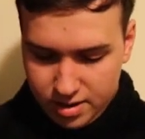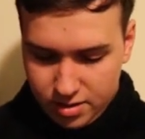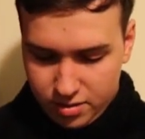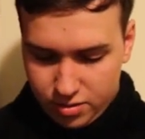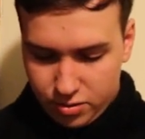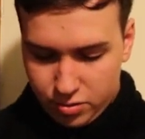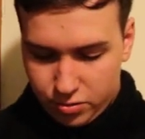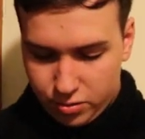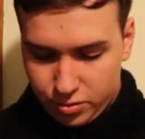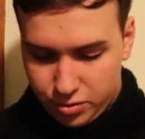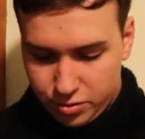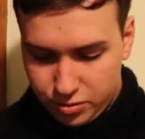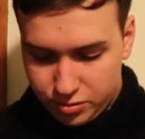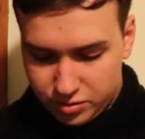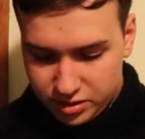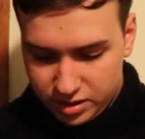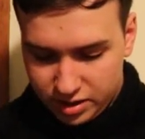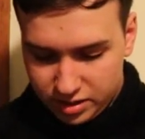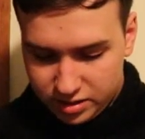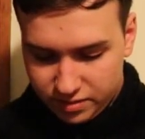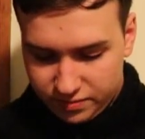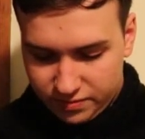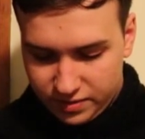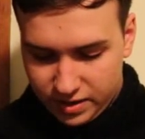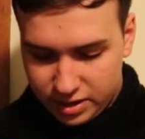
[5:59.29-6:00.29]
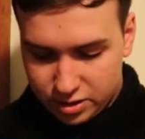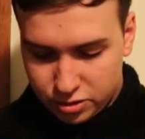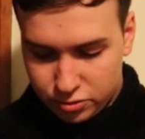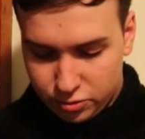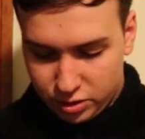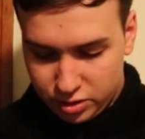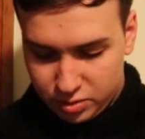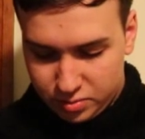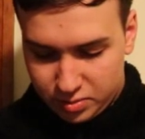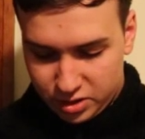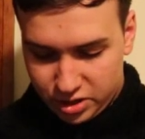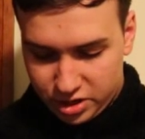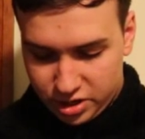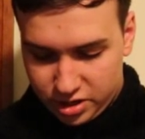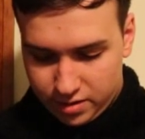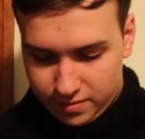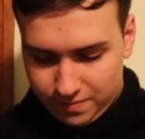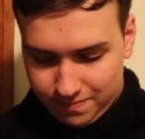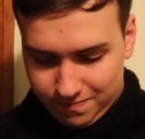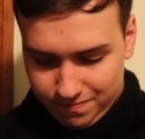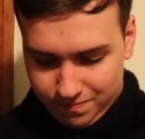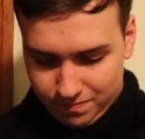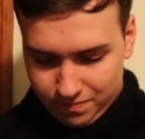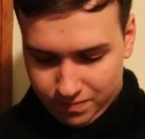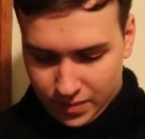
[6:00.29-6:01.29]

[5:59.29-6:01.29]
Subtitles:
You can only use this effect once per turn.